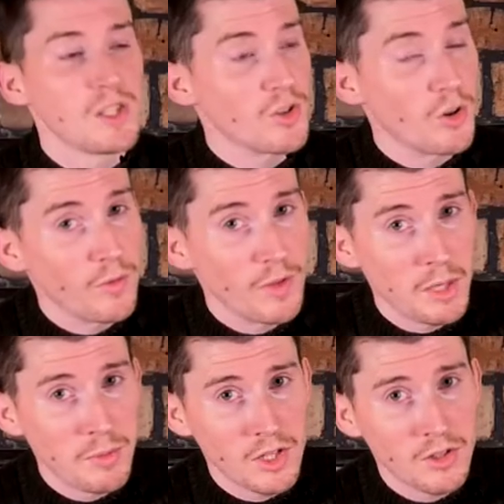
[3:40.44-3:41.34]
So
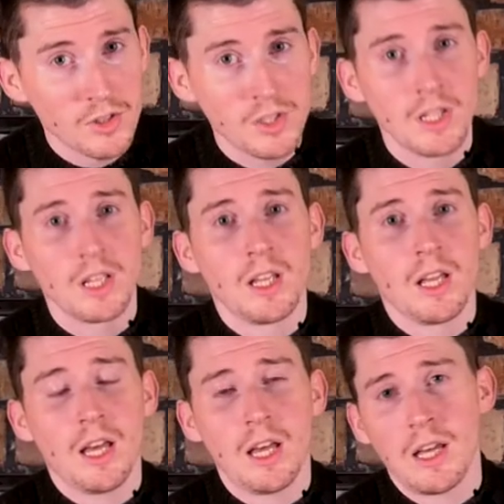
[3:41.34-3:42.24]
it'd be good
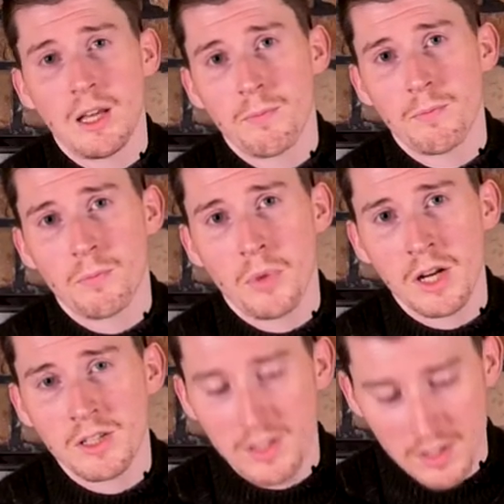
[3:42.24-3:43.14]
um,
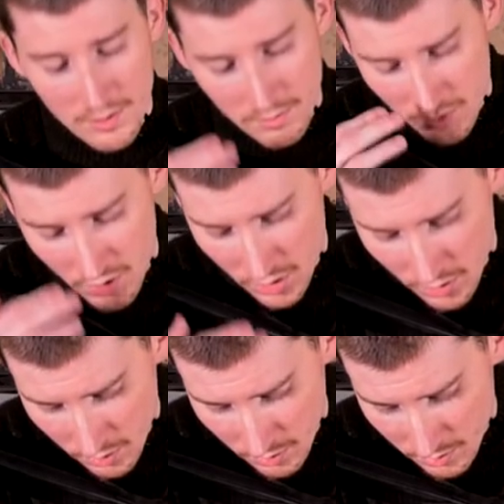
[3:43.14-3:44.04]
practice
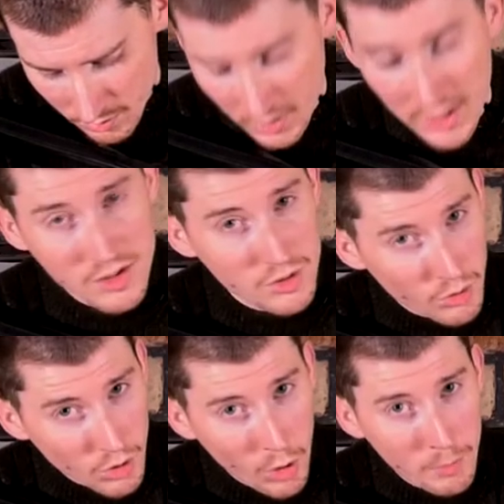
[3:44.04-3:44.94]
to practice
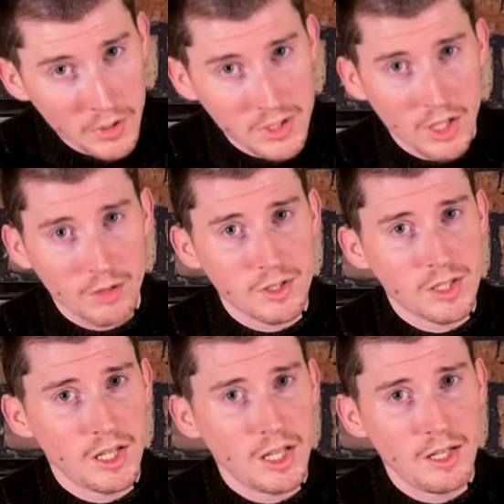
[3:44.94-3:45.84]
going up and down the
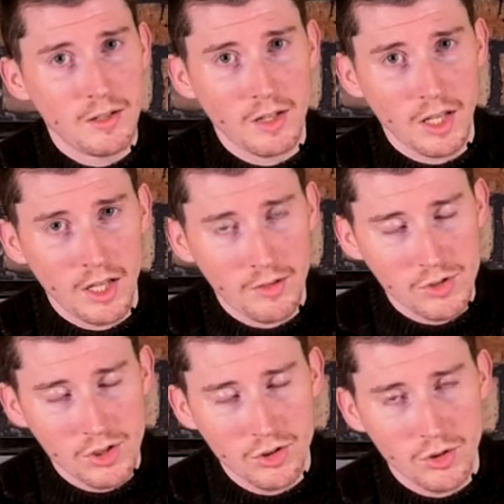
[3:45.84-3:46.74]
scale like I've
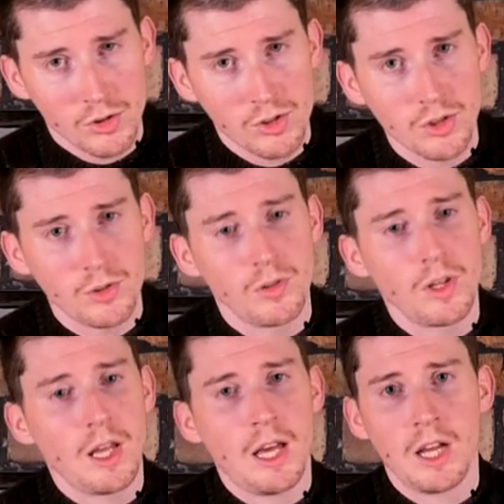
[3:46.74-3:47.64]
just showed you.
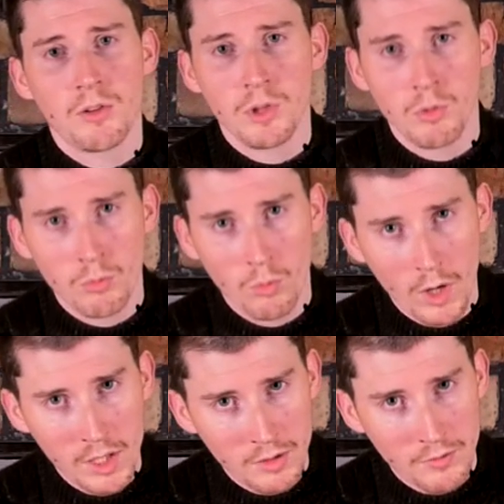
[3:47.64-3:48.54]
Uh,
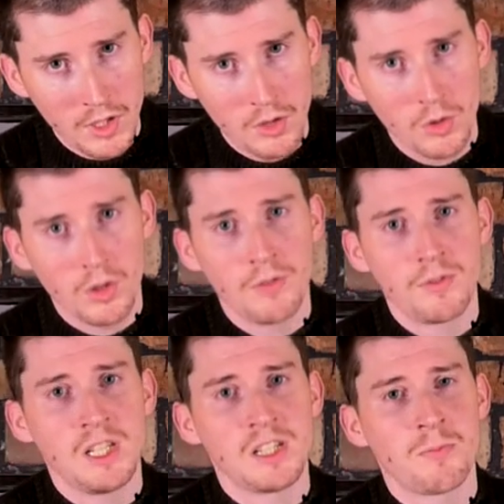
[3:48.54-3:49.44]
rewind the video if
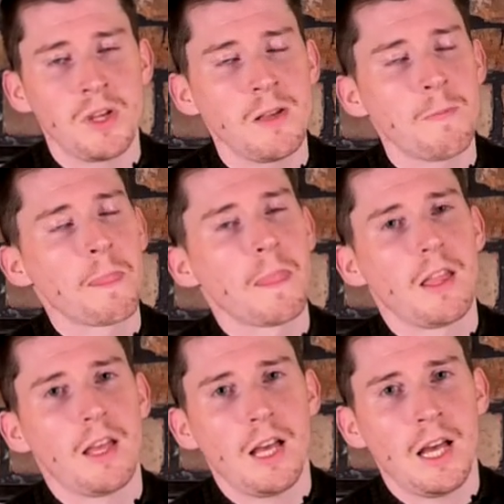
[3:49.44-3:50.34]
needs be.
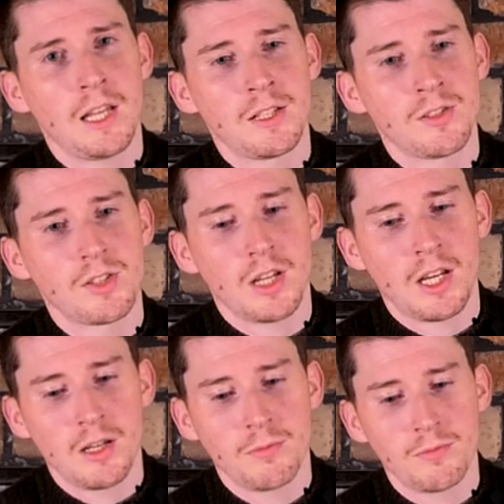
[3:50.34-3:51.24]
And
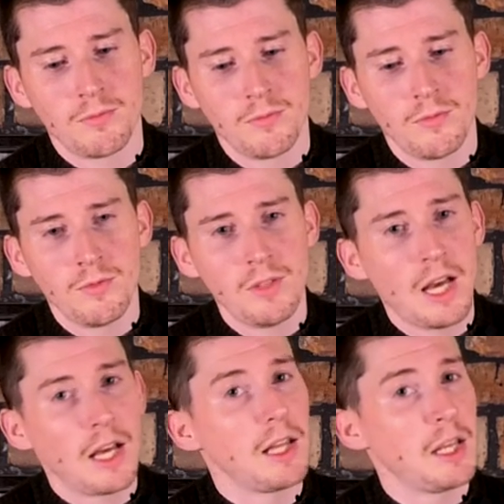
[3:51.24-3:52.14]
um,
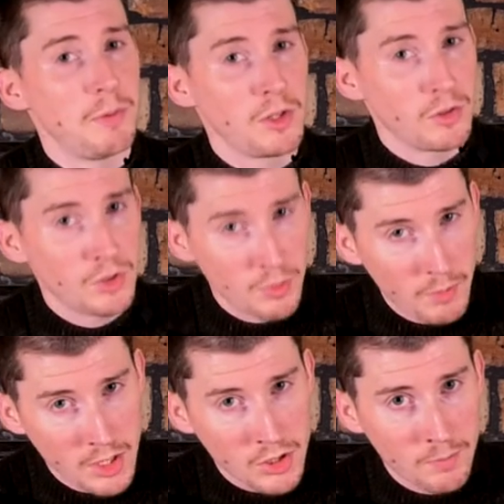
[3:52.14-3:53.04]
yeah, it'd be good to
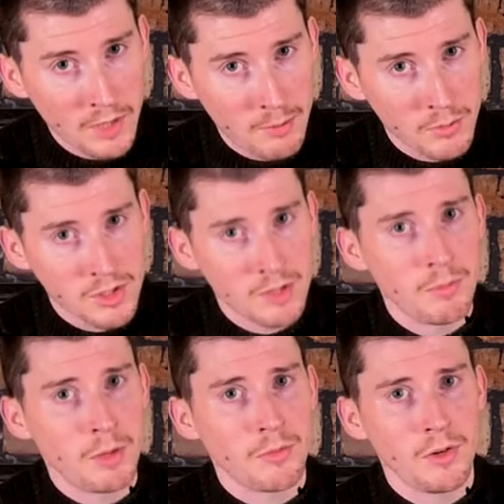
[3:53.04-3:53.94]
build up that muscle
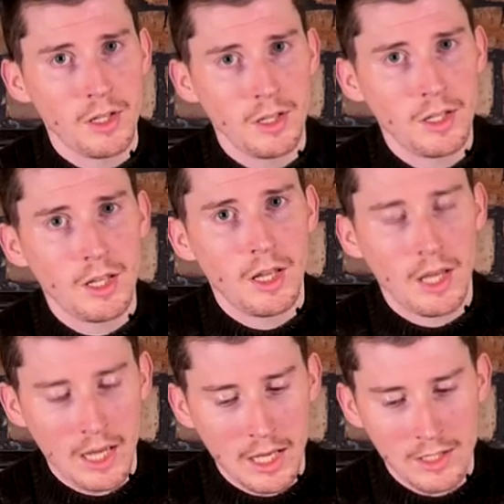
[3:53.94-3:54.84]
memory
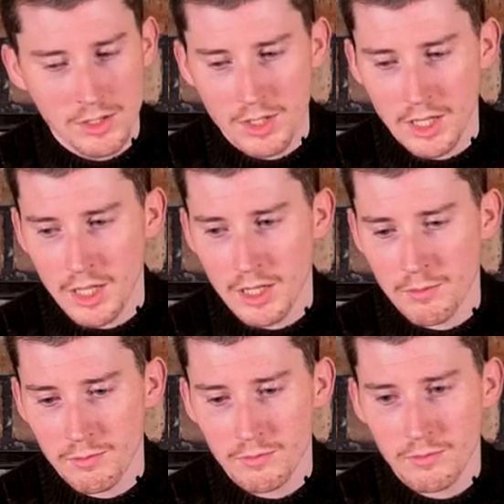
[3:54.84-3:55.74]
and
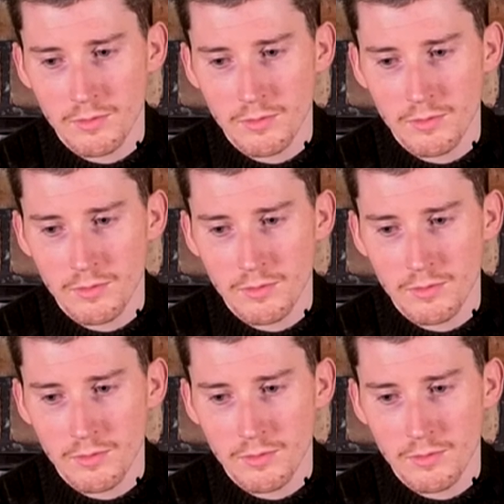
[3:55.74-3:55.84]
um,